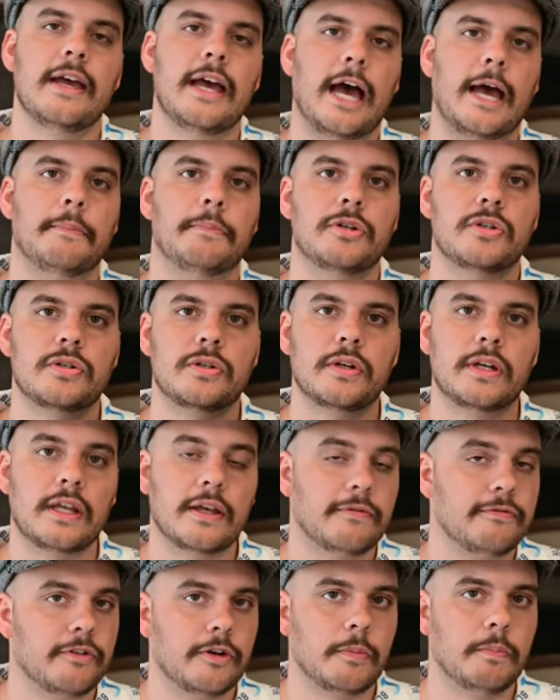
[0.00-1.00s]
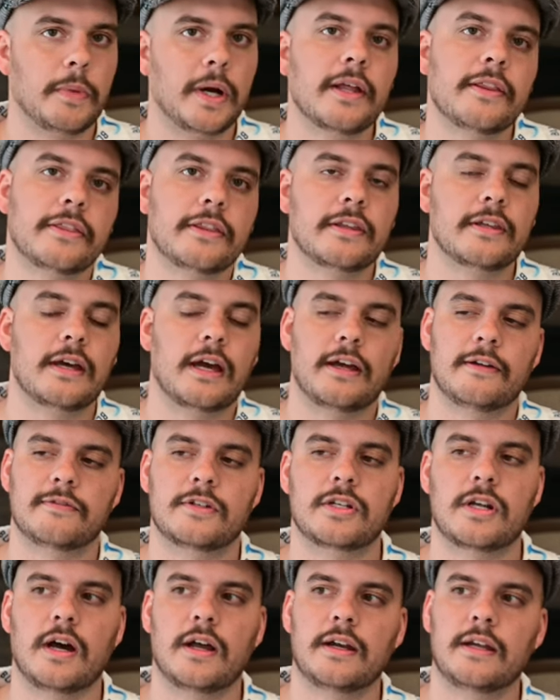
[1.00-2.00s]
I've been shooting it for a month. I've
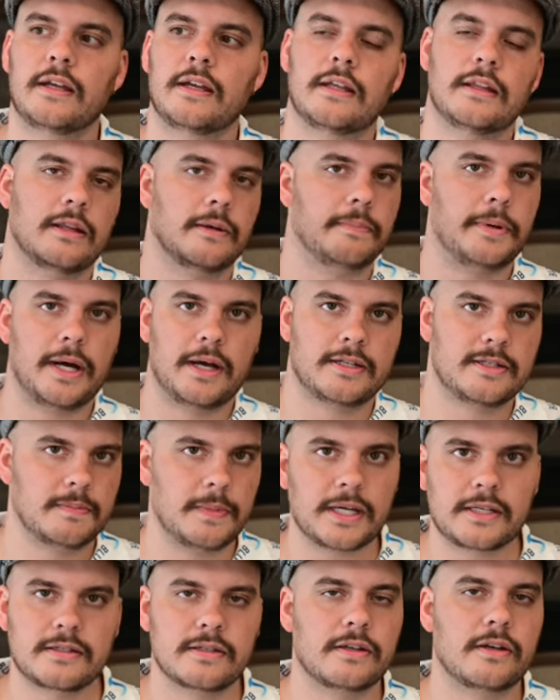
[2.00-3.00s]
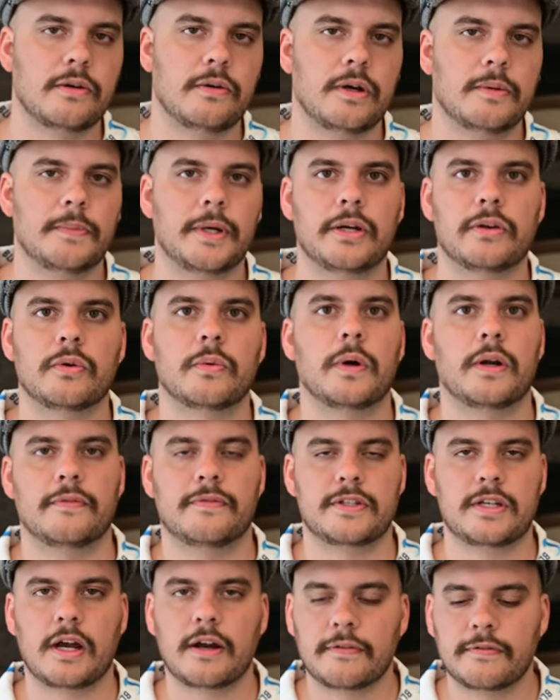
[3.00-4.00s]
shot it in La Paz, Mexico on my underwater
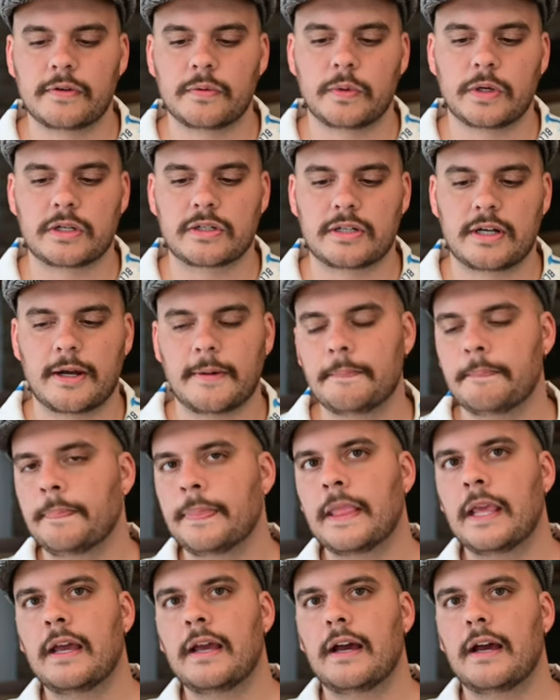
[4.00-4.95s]
photography workshop.